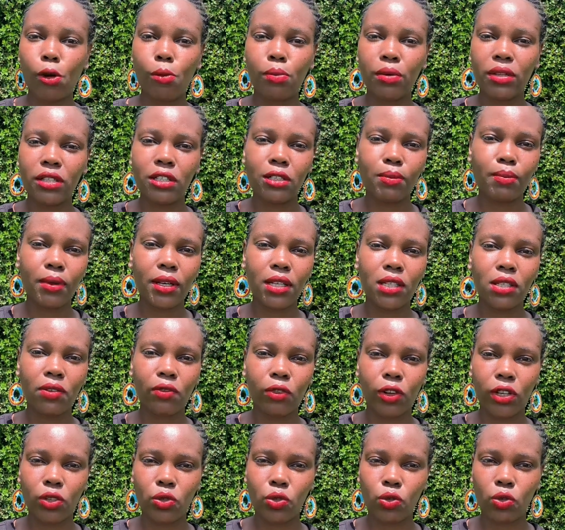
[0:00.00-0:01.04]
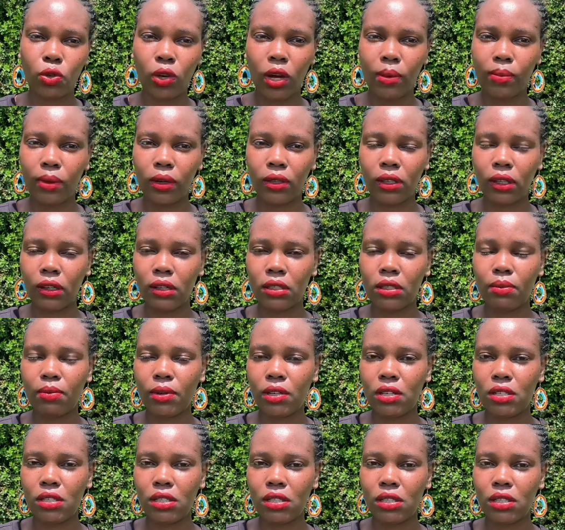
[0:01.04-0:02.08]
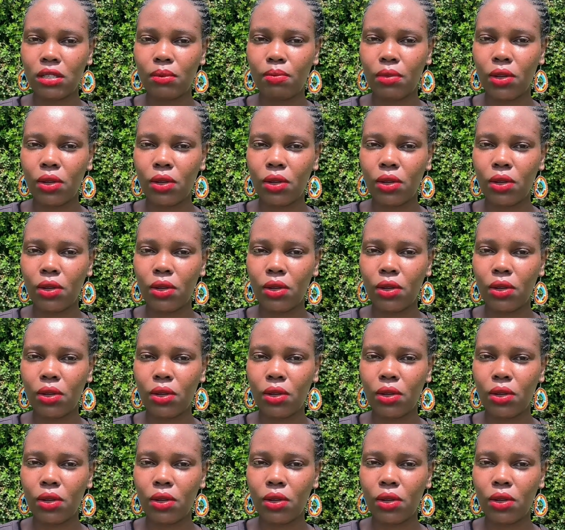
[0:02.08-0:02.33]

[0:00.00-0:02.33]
open space for us to talk about experiences,